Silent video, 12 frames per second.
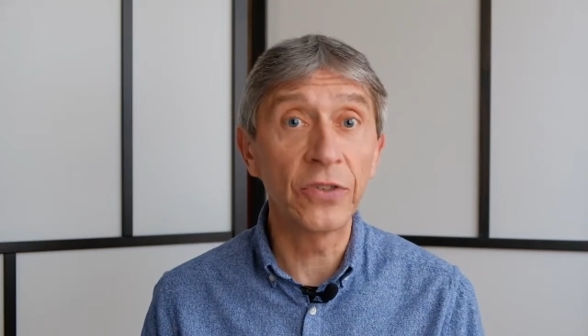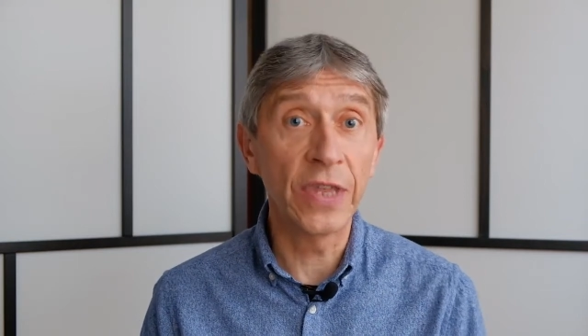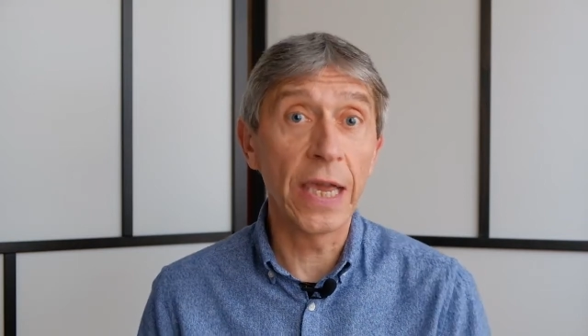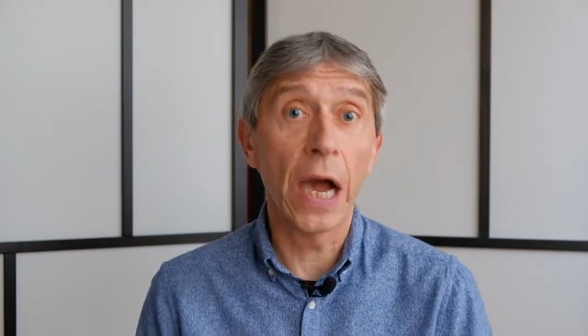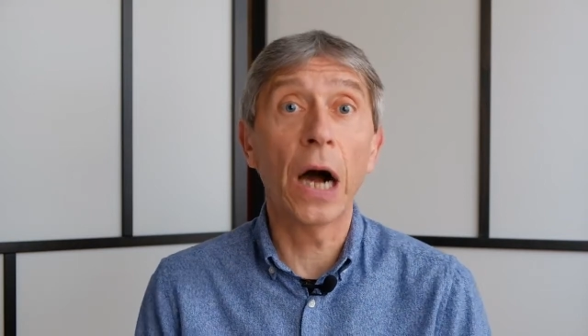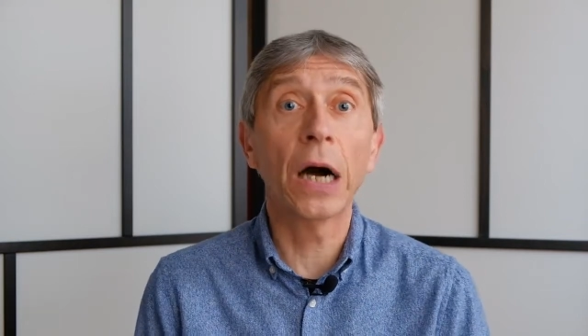the
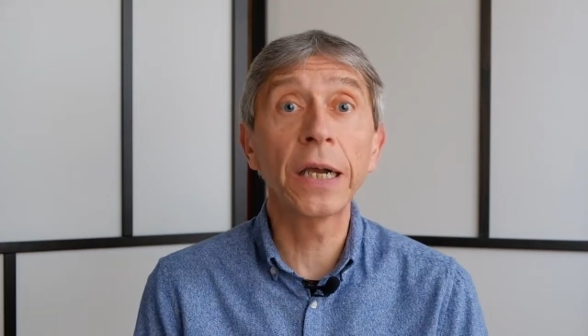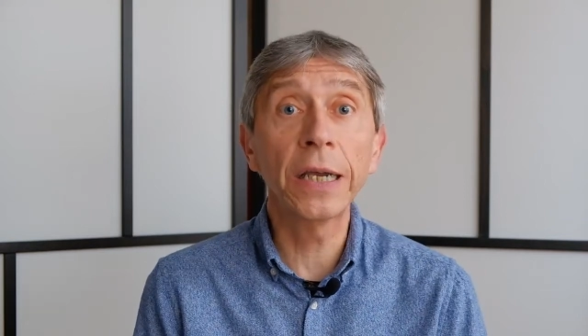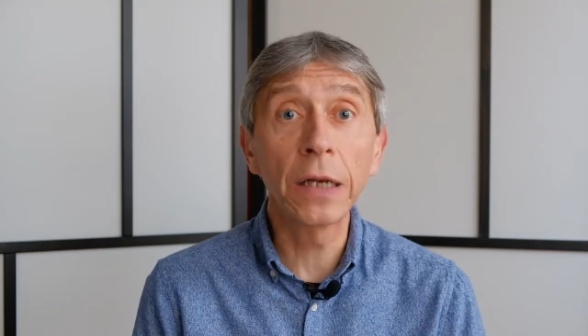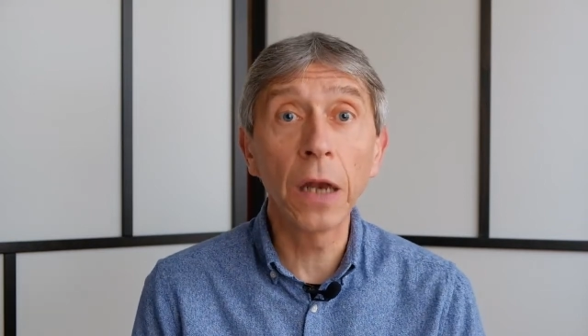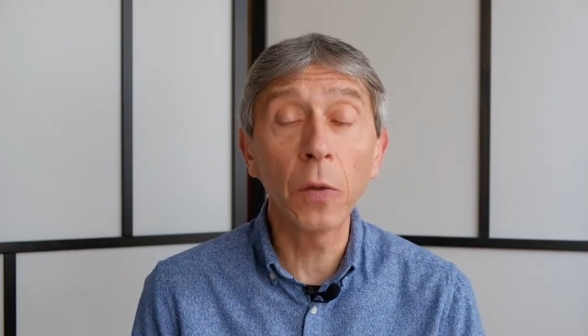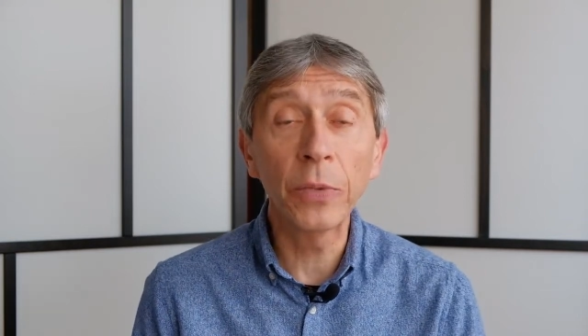aye
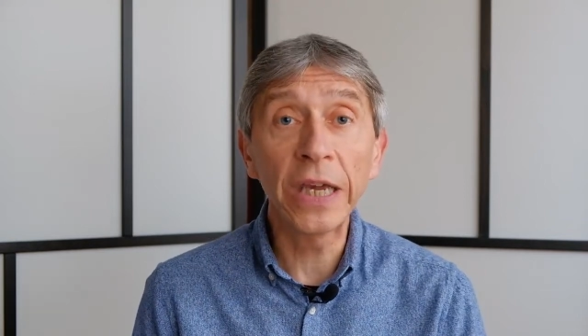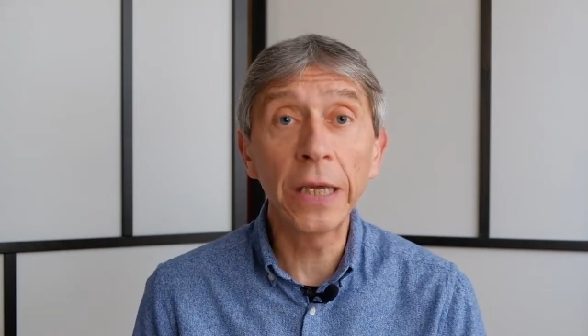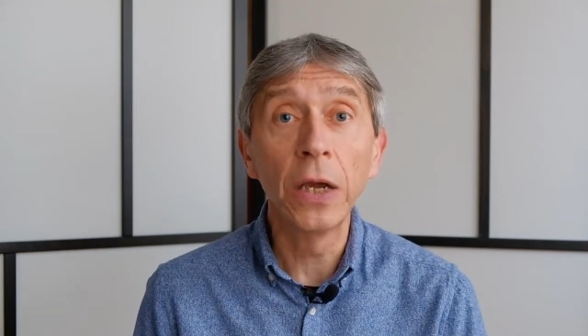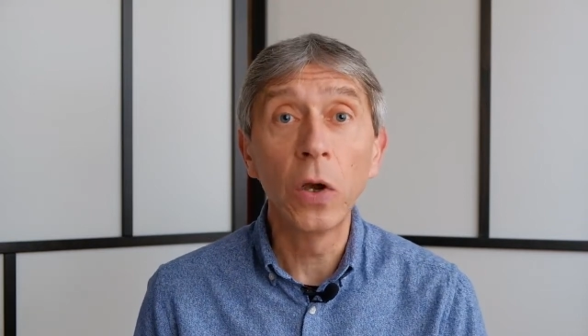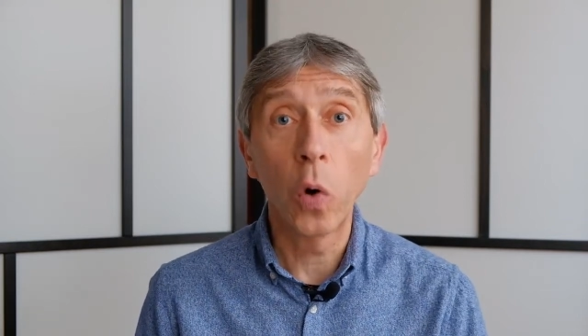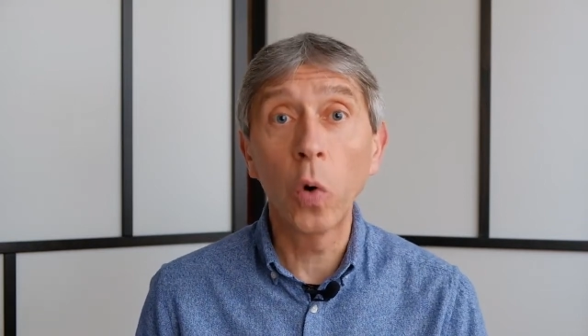lobby
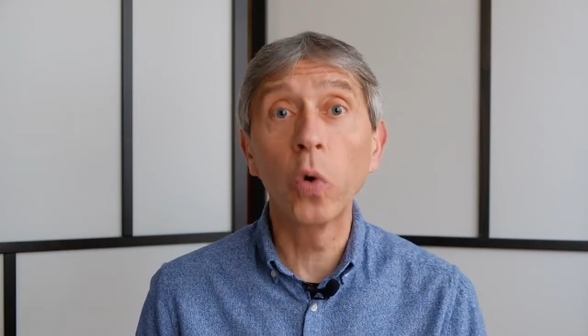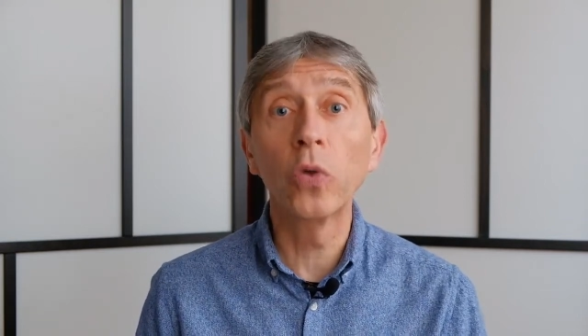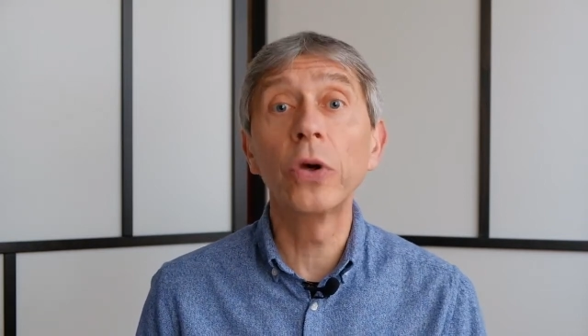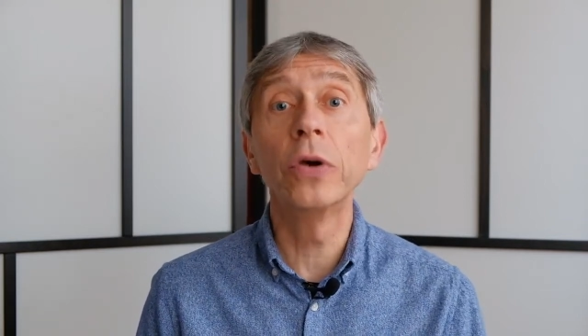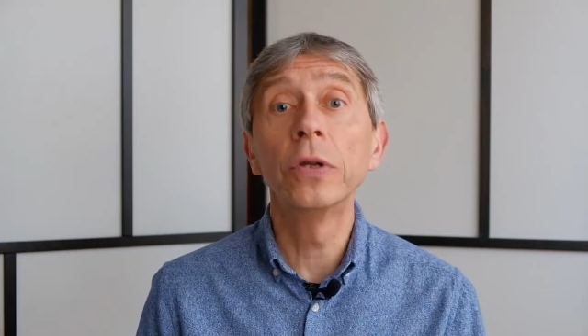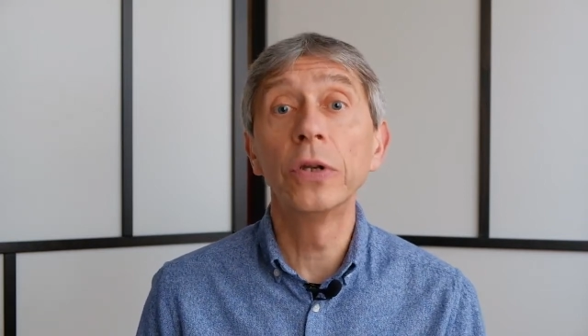or
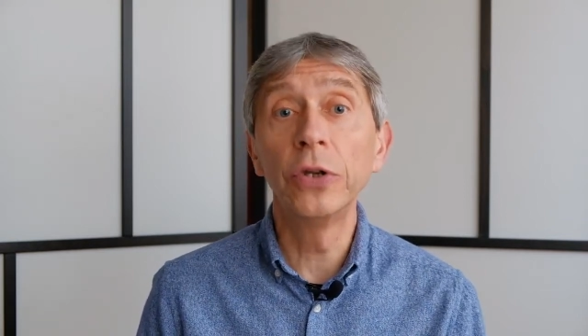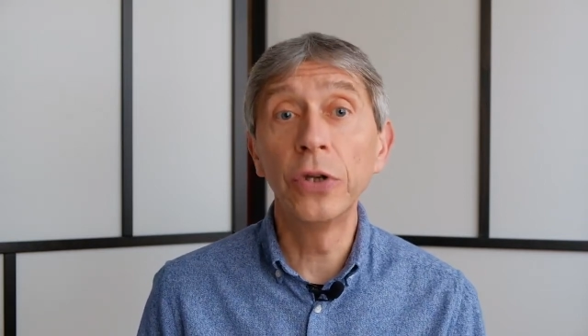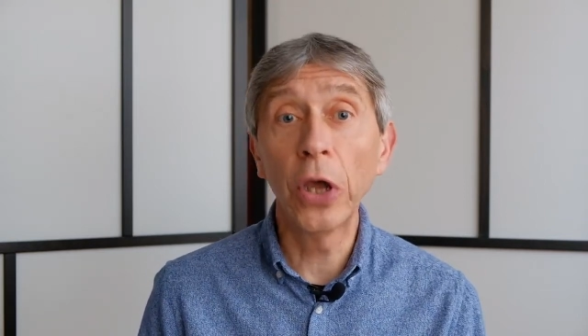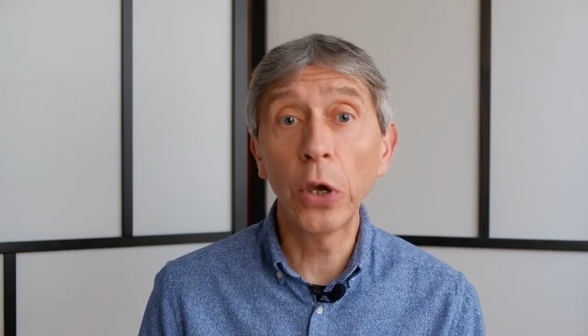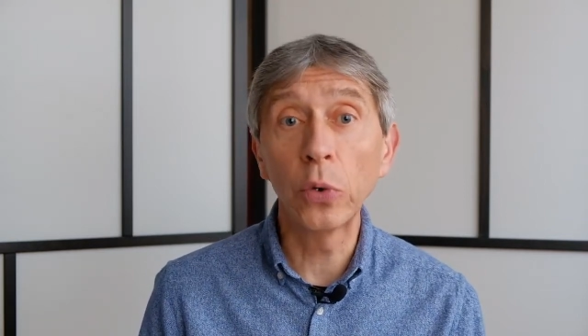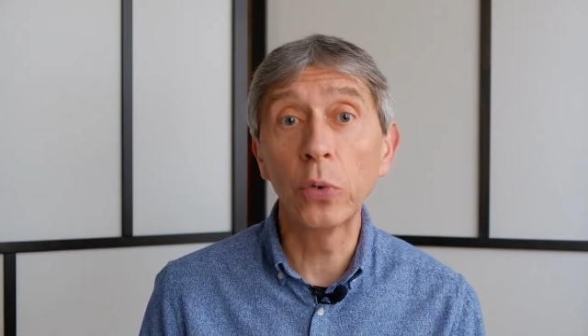the
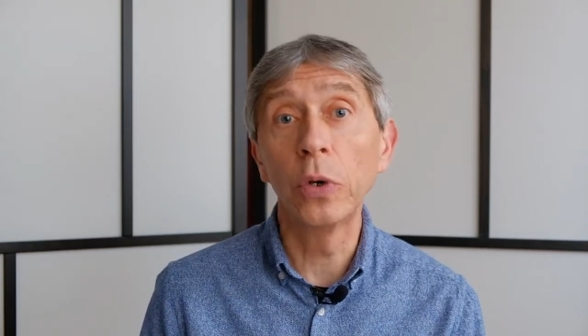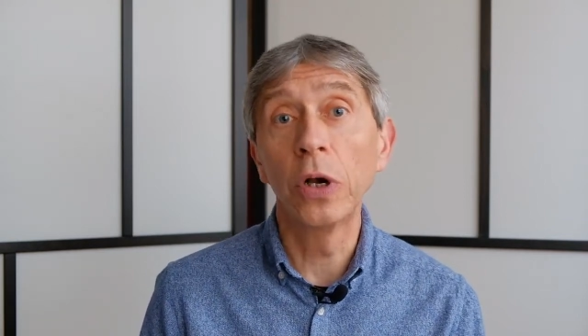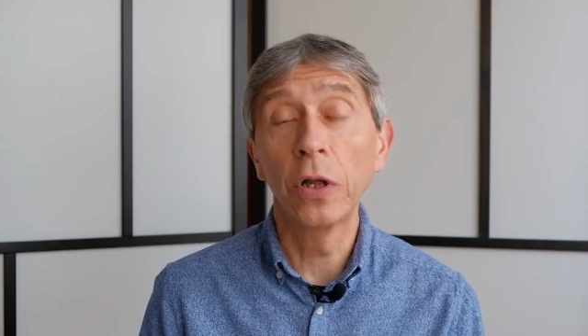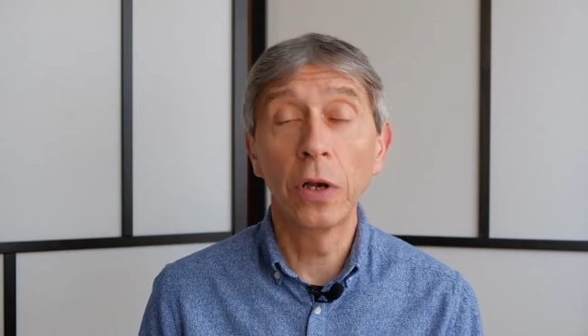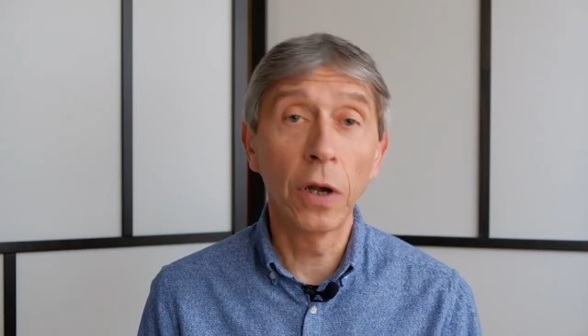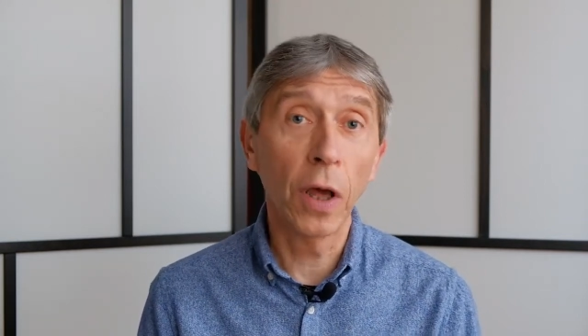no
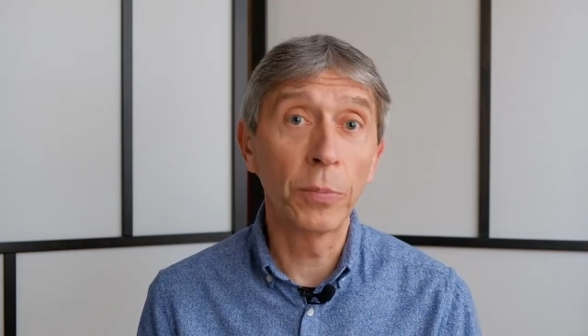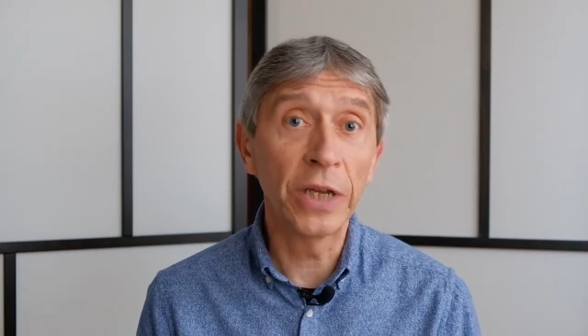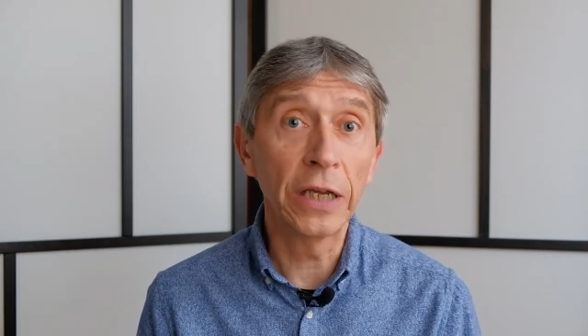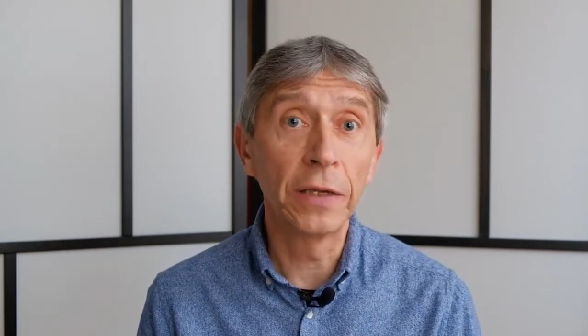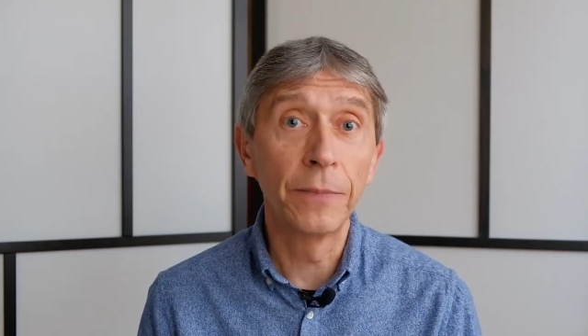lobby.